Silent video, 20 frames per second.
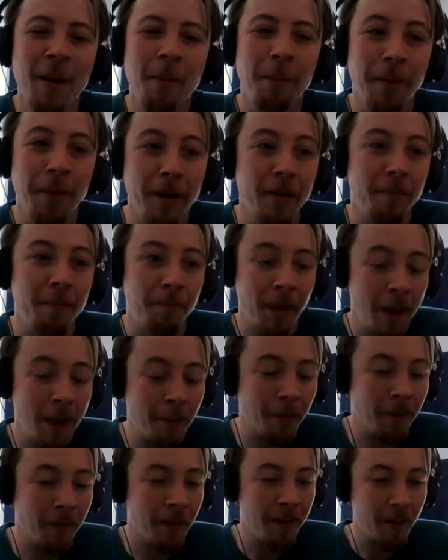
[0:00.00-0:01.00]
bring
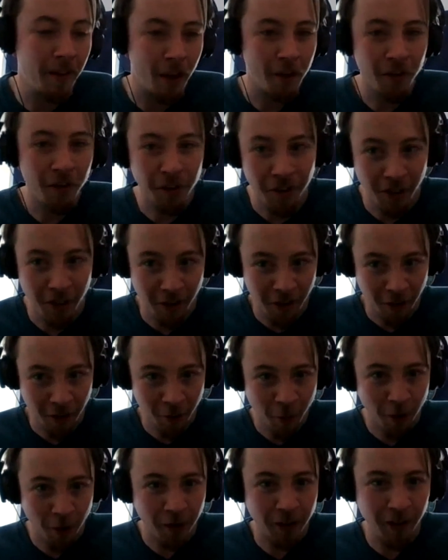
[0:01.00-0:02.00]
people in now to see that the
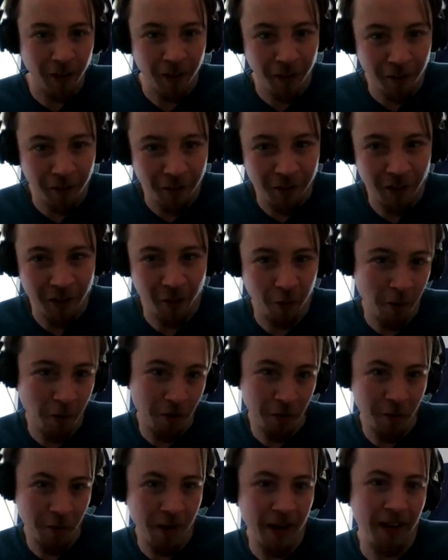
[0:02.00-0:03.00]
work is
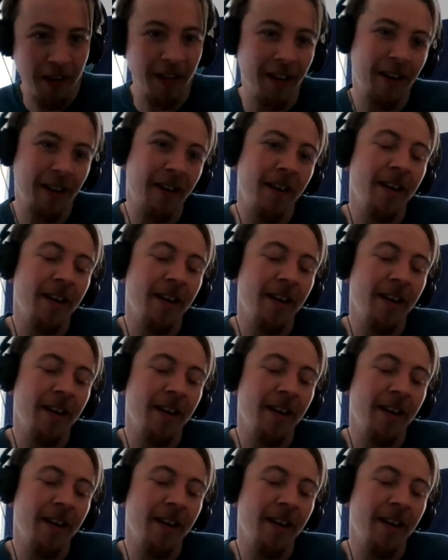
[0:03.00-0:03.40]
worthwhile.